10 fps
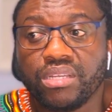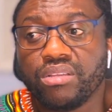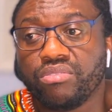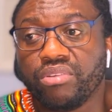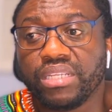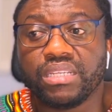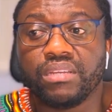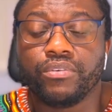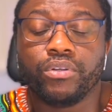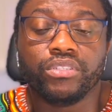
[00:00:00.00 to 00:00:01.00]
threats, and
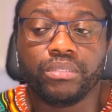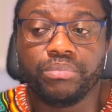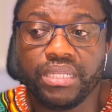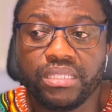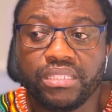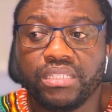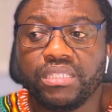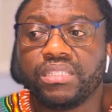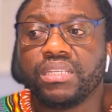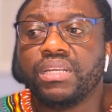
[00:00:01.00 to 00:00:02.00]
vulnerabilities,